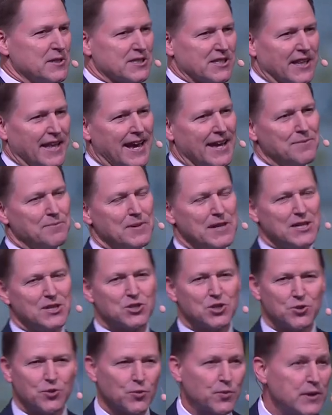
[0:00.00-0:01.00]
has led me
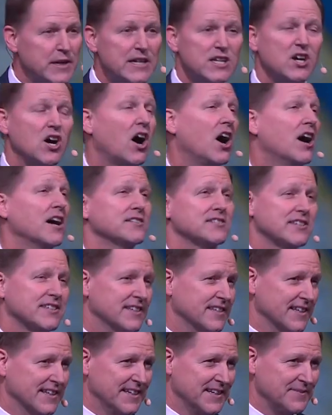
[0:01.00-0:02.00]
to read
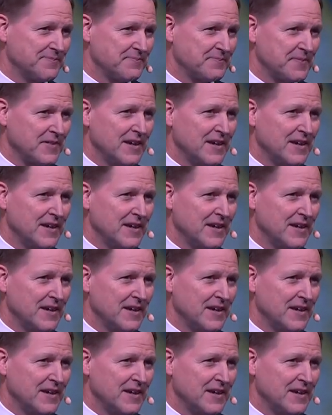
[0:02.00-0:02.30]
constantly